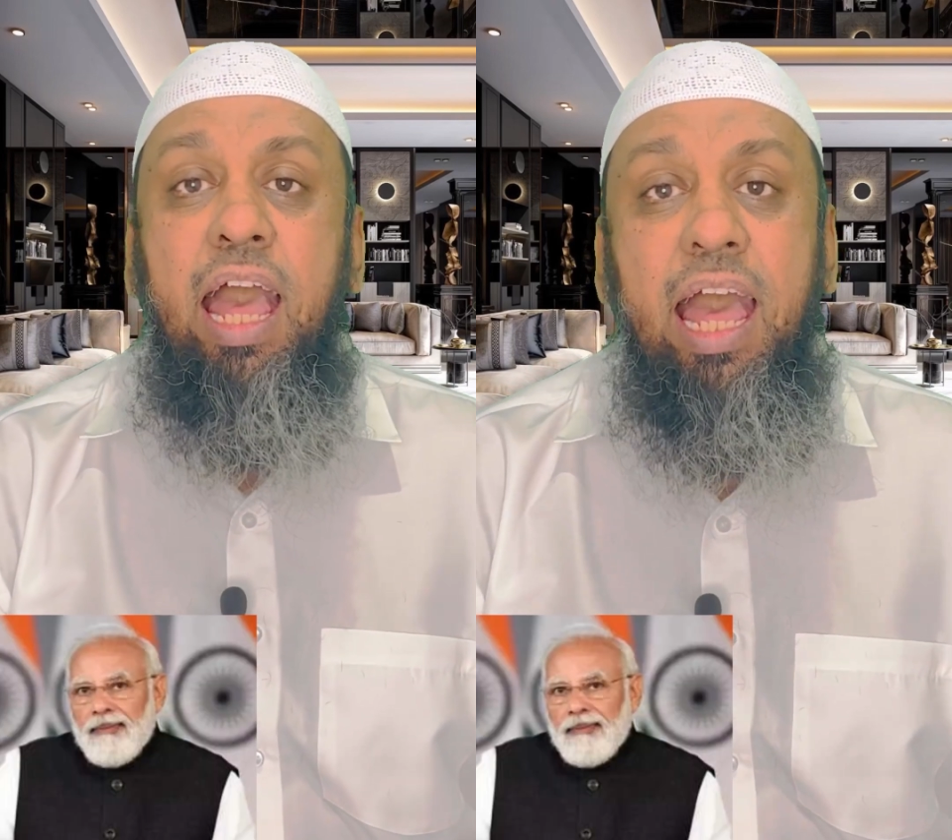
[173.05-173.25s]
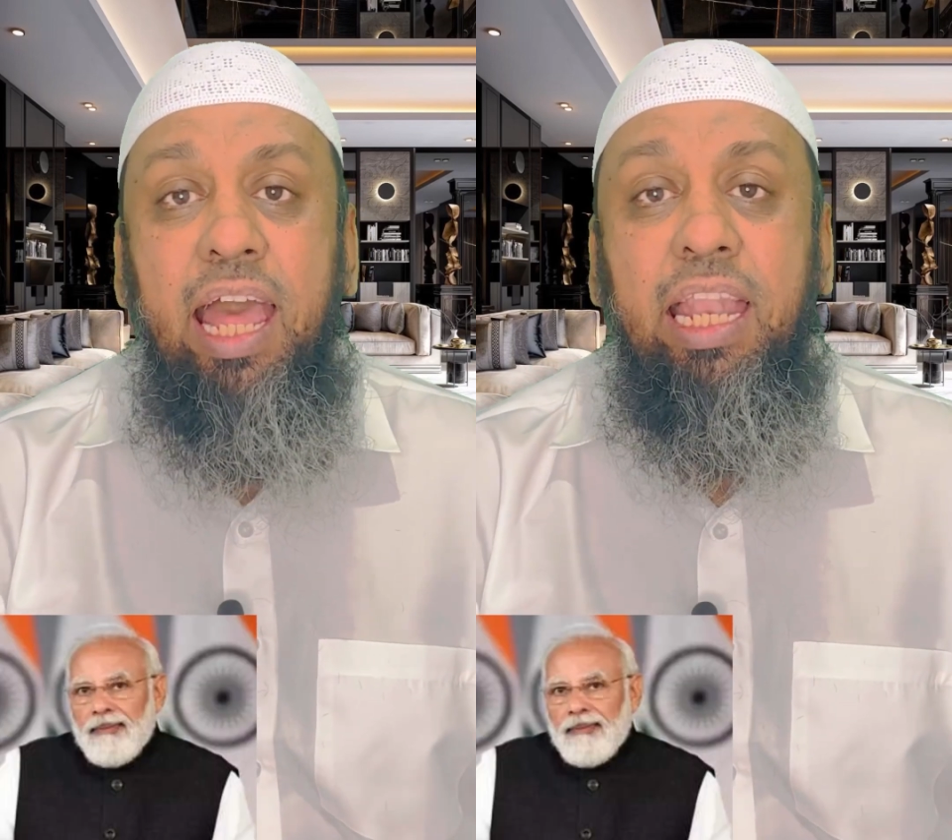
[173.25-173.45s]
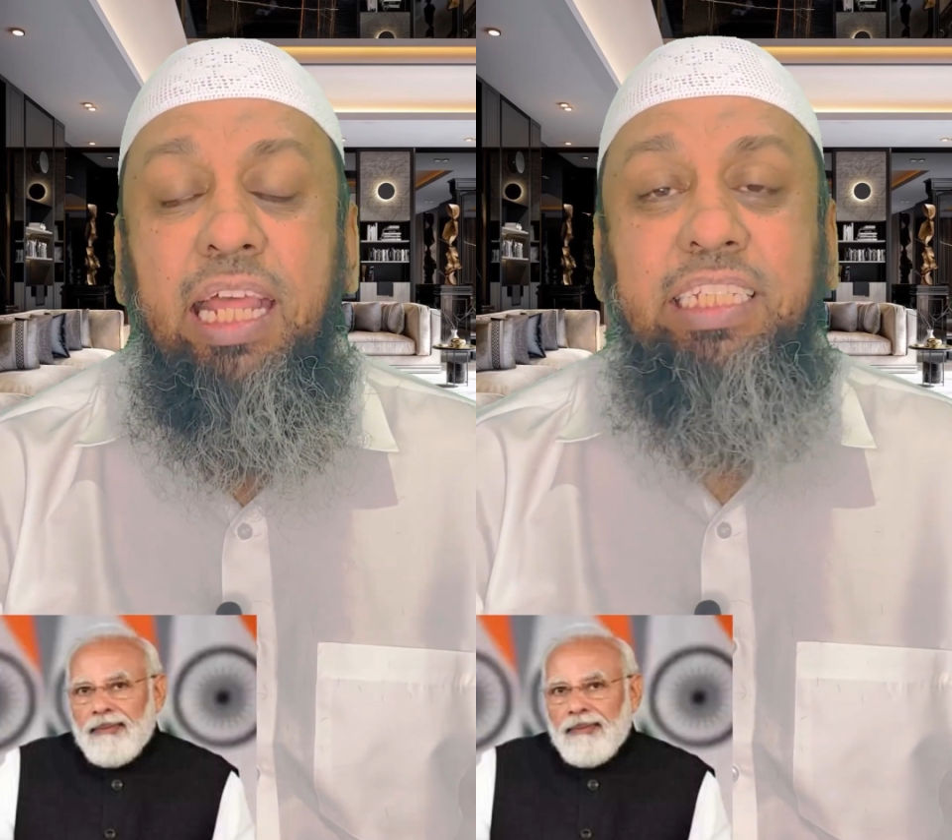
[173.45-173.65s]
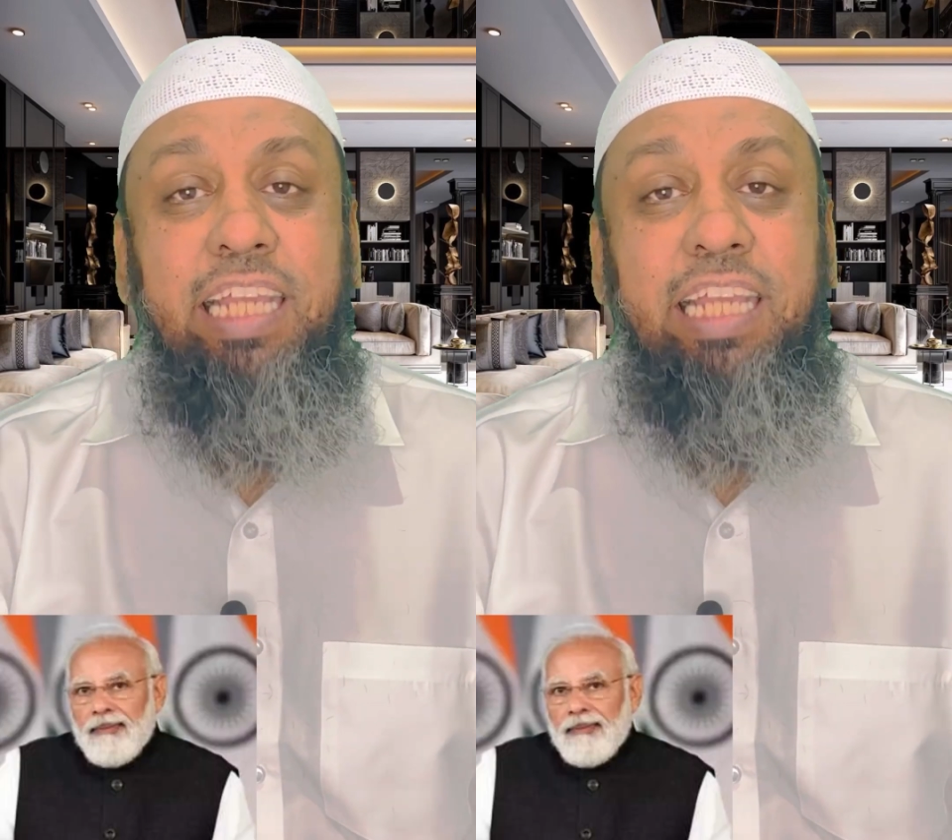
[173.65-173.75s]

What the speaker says: and